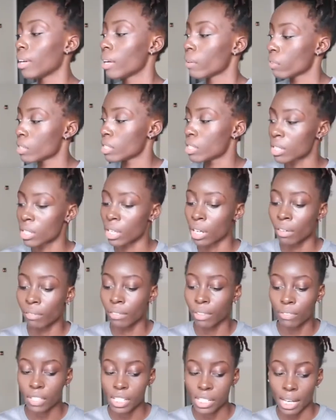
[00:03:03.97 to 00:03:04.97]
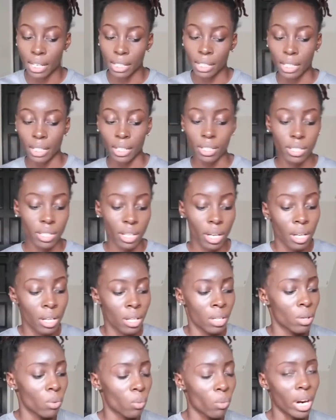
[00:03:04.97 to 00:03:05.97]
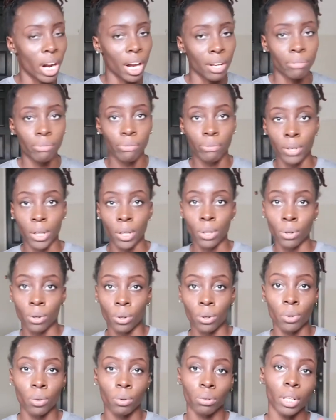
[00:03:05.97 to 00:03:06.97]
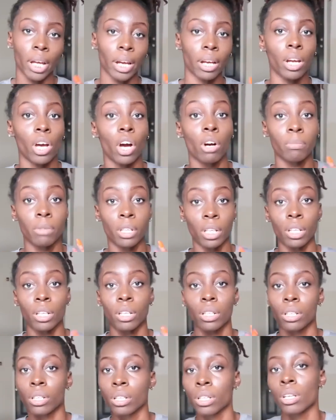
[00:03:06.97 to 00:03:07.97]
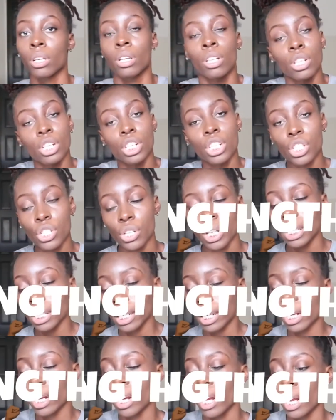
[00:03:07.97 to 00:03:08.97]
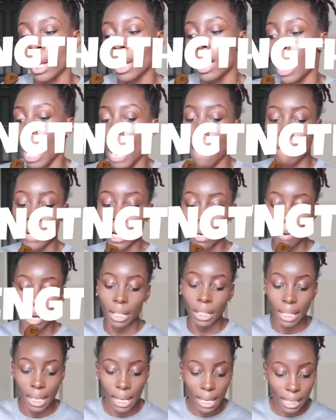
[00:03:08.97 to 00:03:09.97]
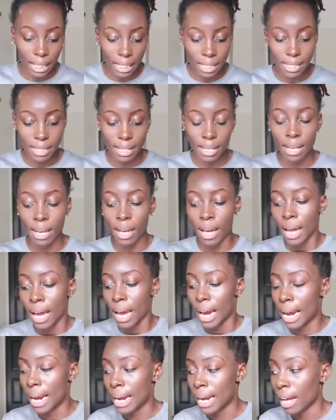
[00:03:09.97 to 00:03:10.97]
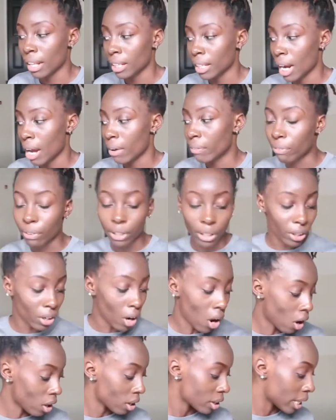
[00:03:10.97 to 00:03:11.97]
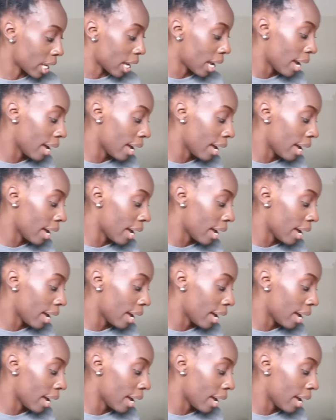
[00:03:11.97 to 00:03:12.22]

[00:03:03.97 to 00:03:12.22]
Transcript: different stuff, different techniques, what I feel will like help me strengthen and build my legs. And now that I figured all that